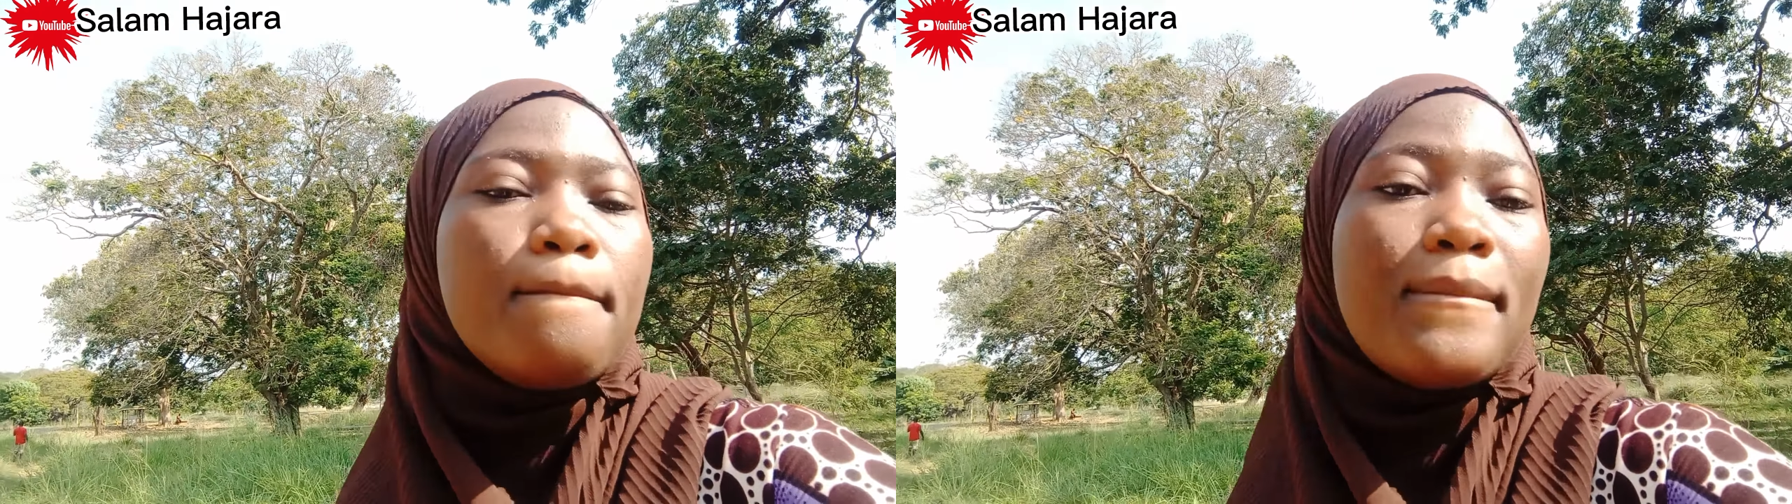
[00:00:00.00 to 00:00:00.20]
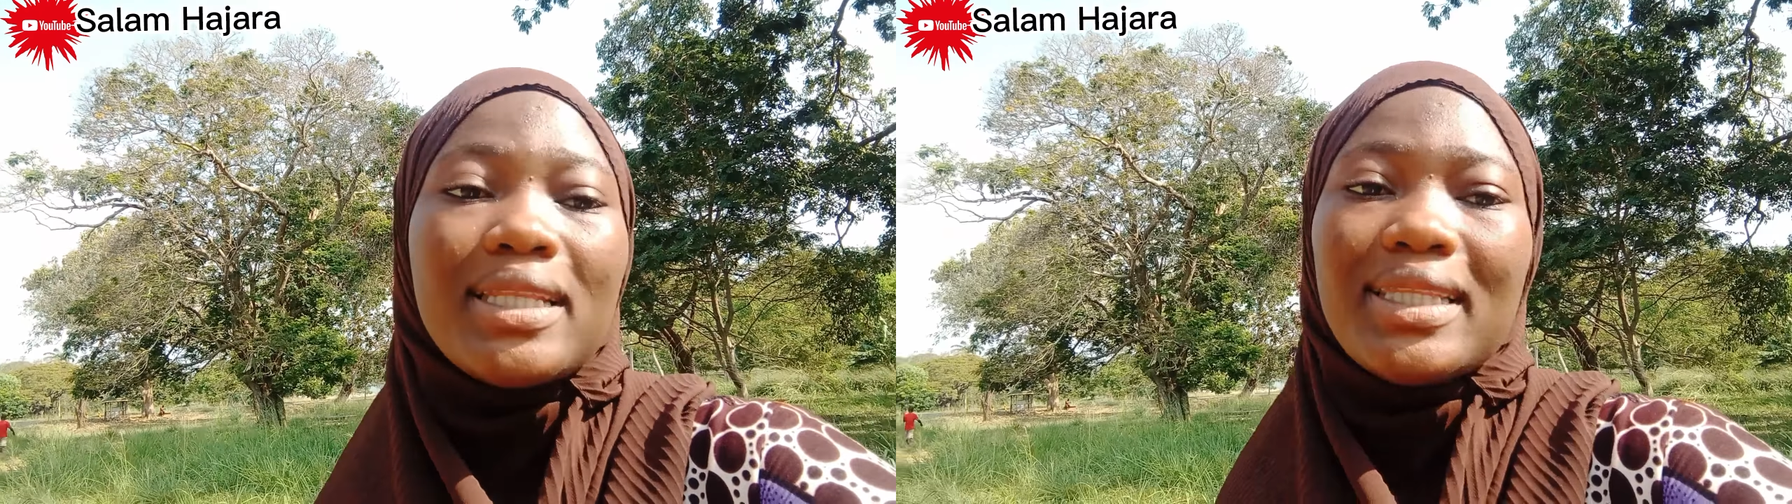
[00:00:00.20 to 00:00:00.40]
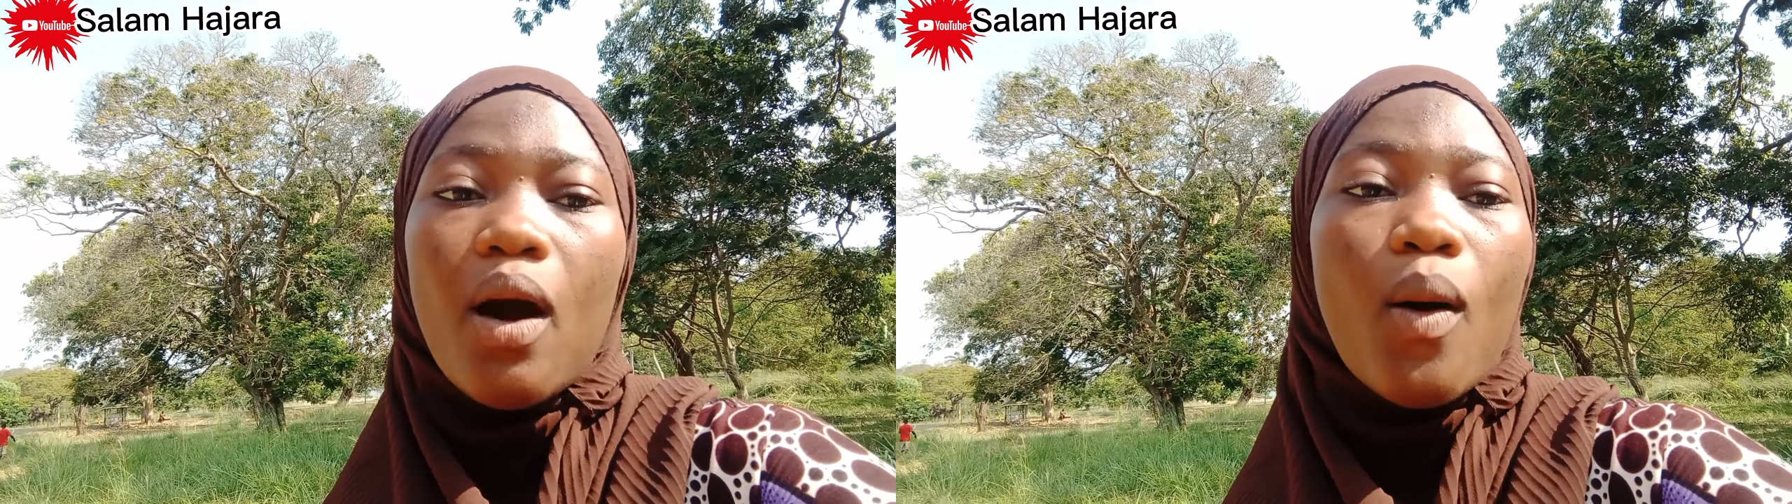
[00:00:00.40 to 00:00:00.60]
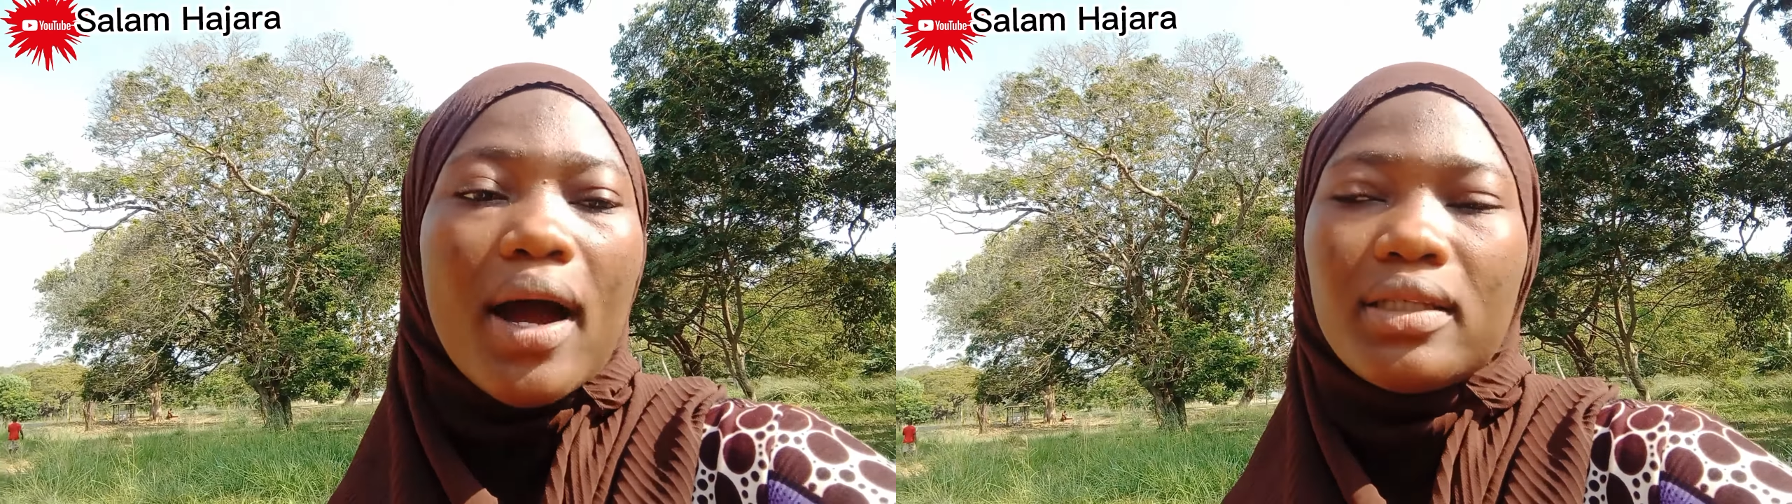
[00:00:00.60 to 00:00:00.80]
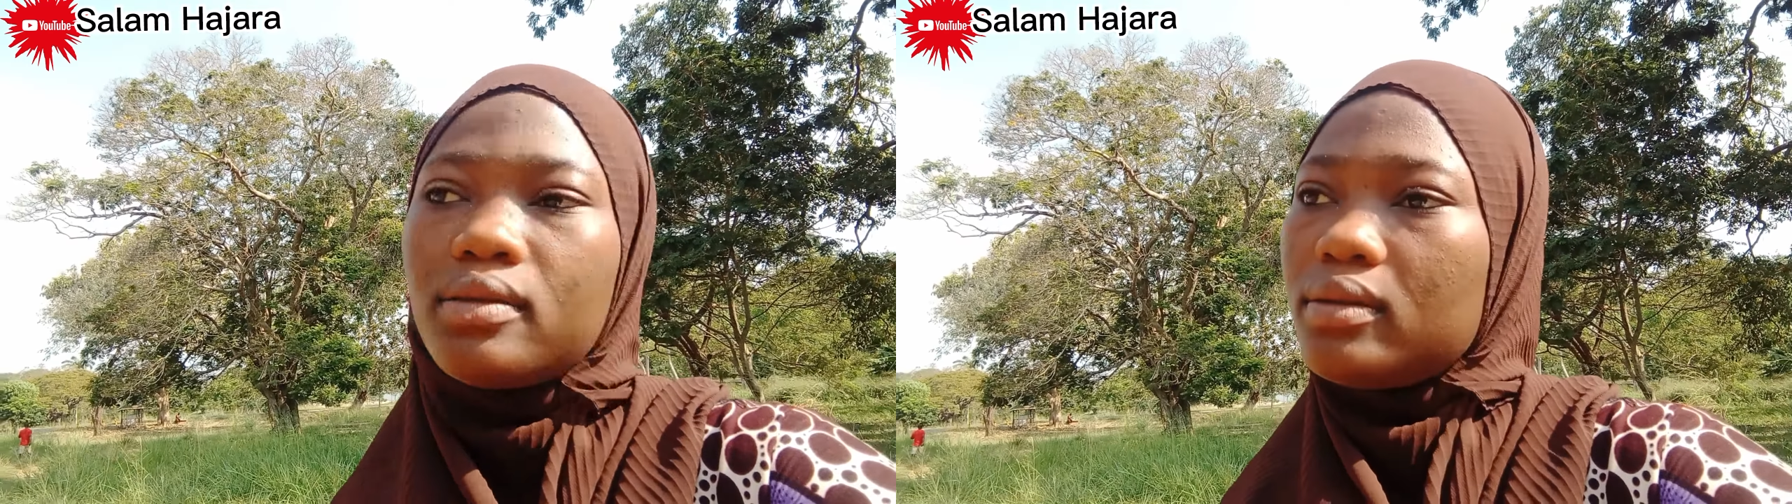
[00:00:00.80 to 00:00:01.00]
but that
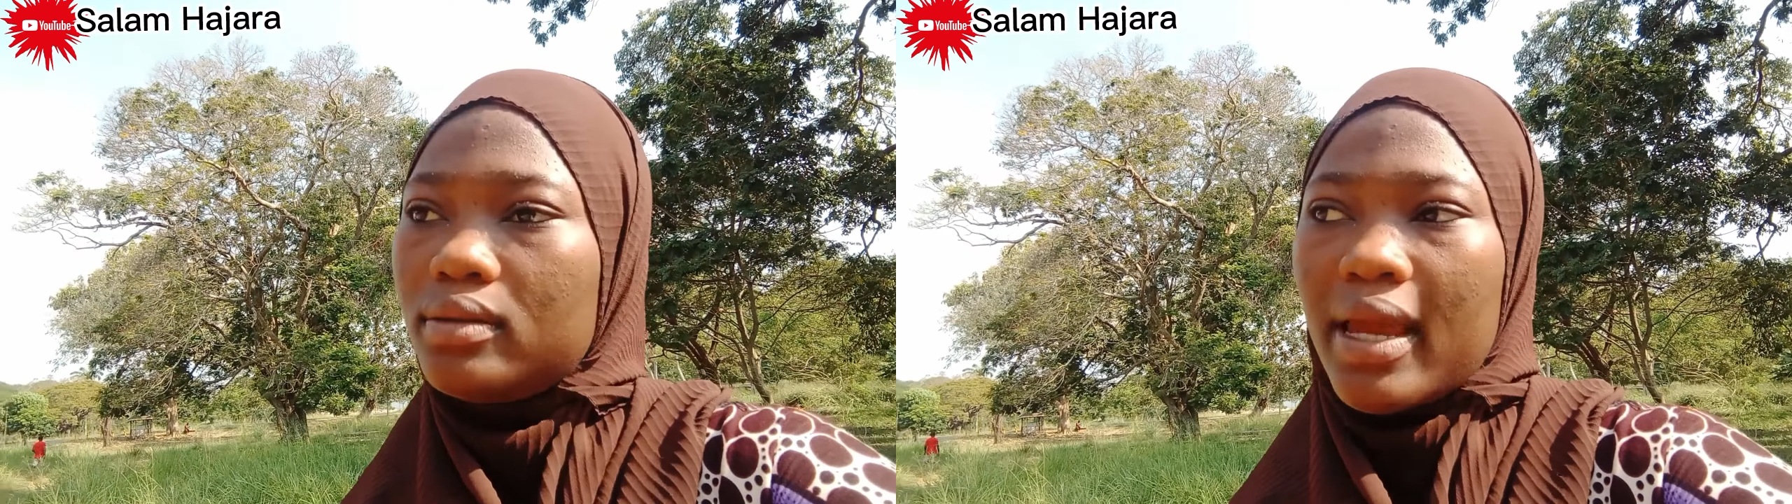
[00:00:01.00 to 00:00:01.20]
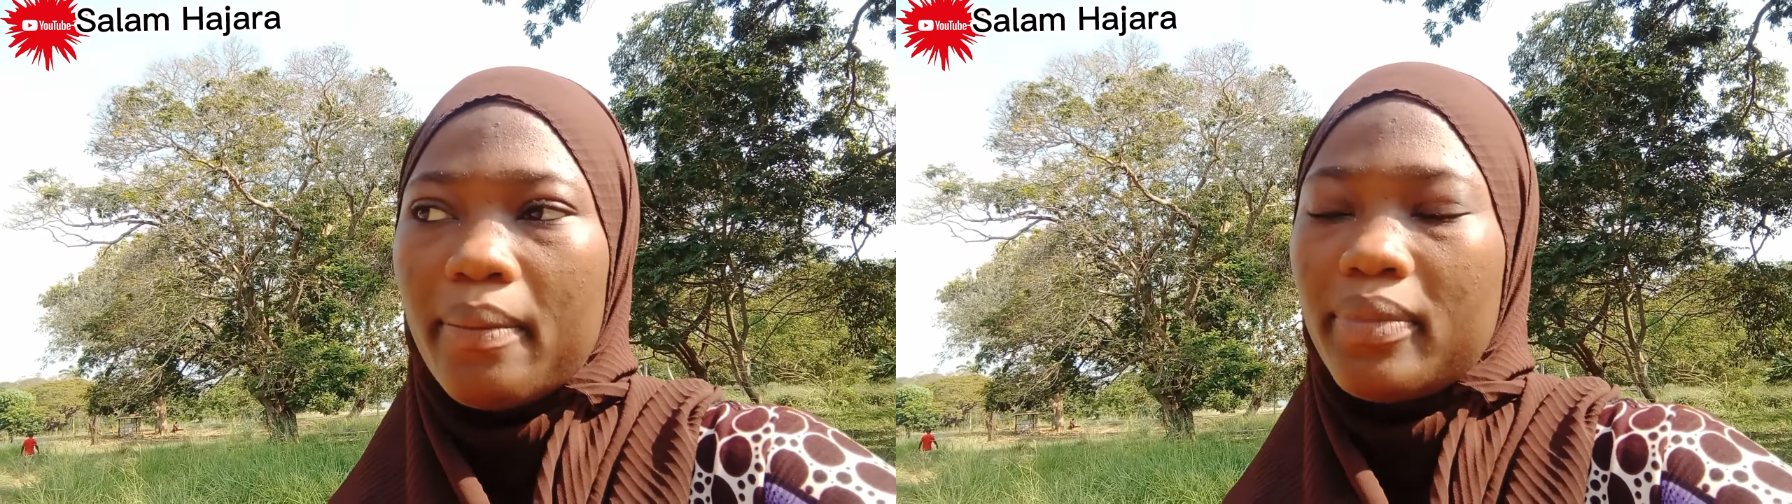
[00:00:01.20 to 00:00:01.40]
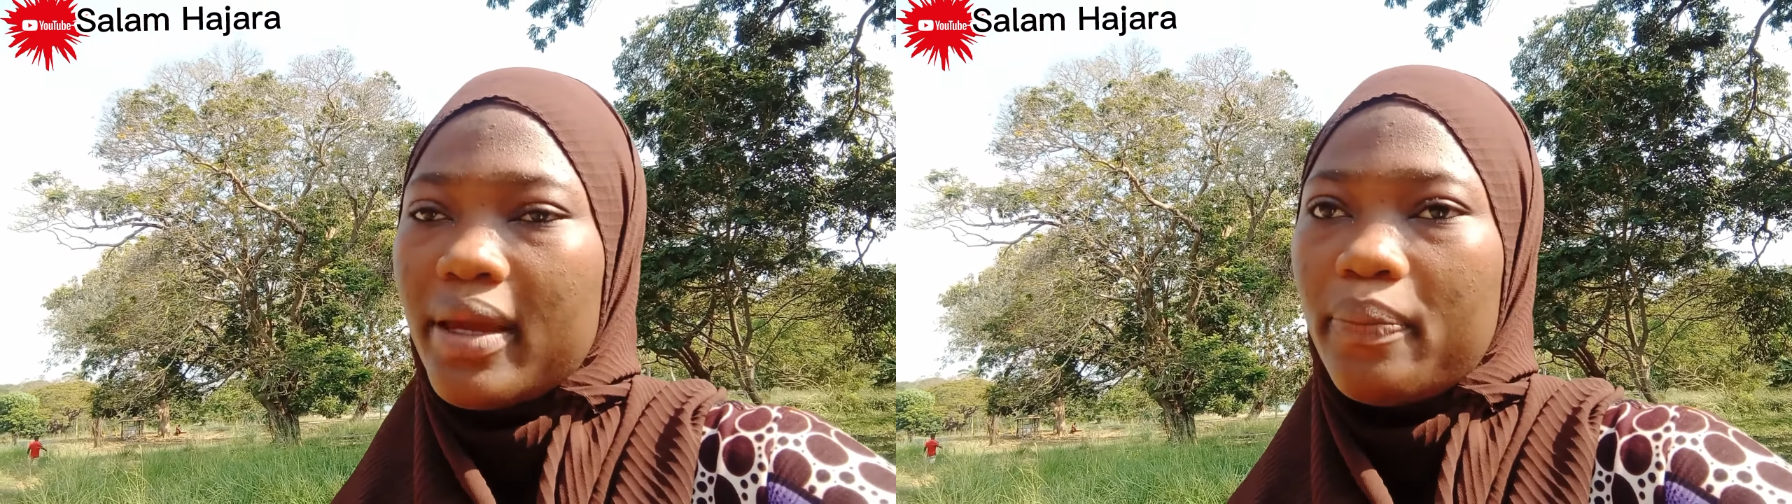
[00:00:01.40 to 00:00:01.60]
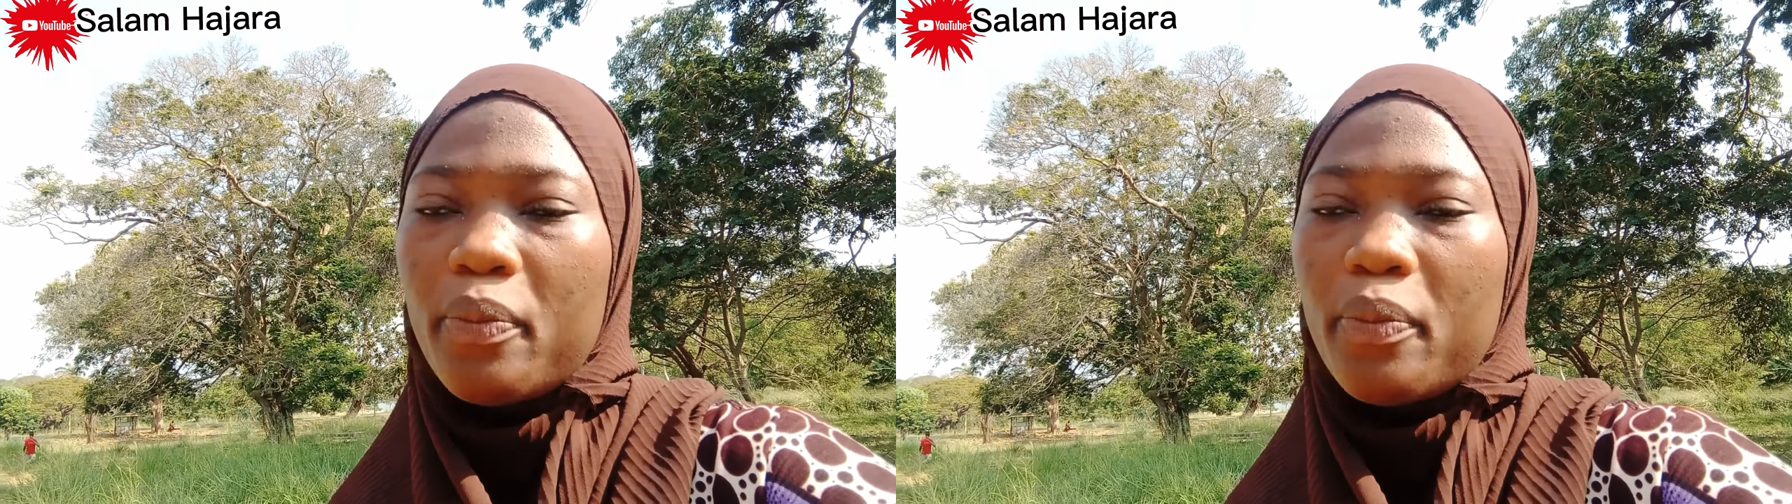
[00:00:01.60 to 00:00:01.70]
one the